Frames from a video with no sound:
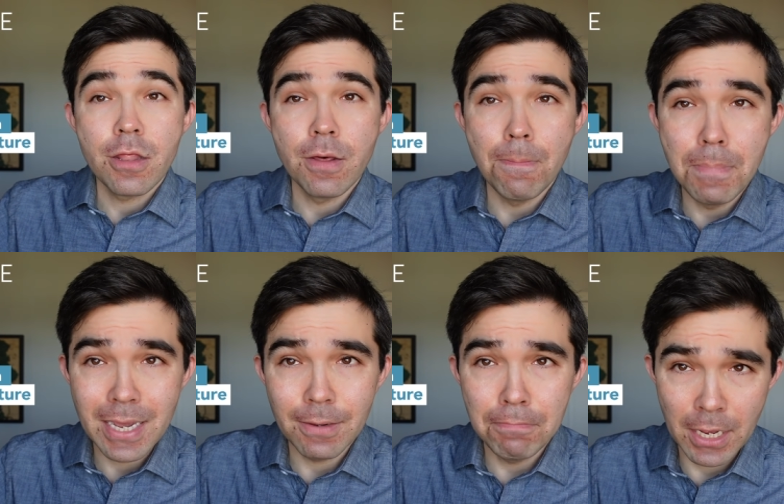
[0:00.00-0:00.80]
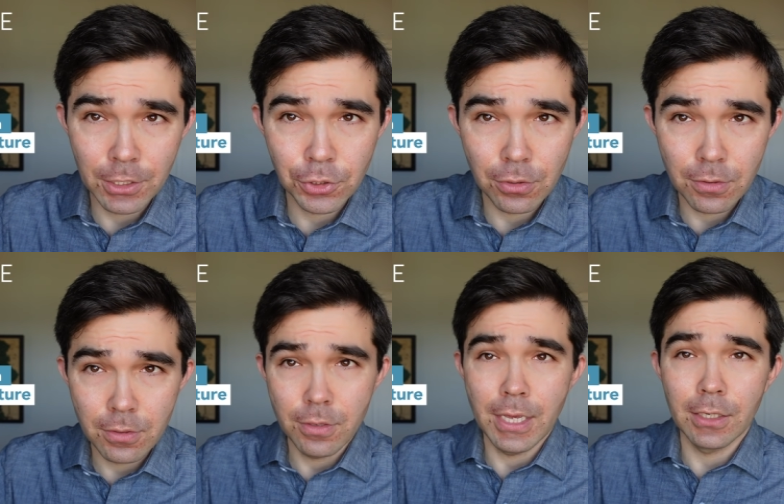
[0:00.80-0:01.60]
the big picture
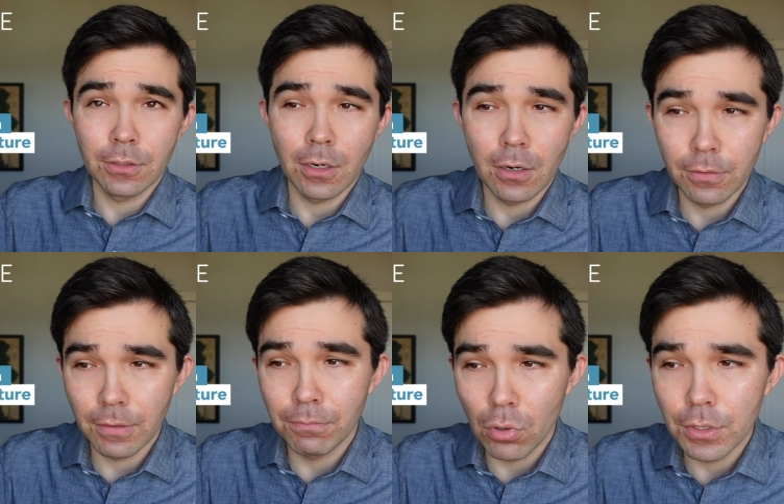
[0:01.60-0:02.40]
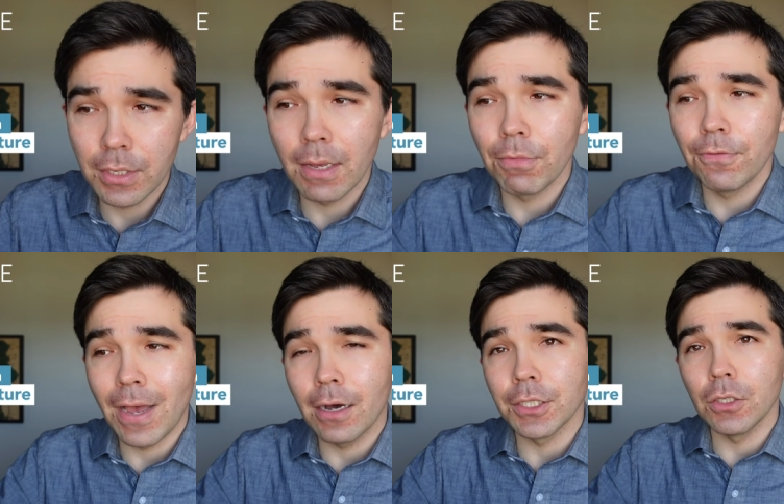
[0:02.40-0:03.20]
things that are important to them, the
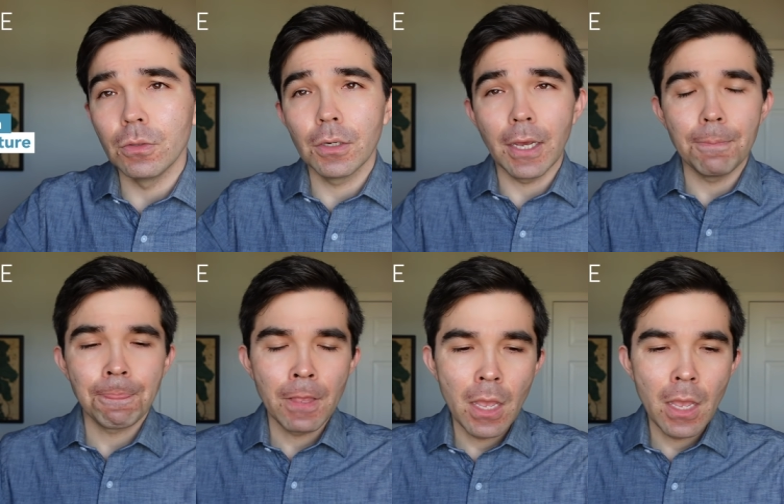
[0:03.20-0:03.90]
value, okay?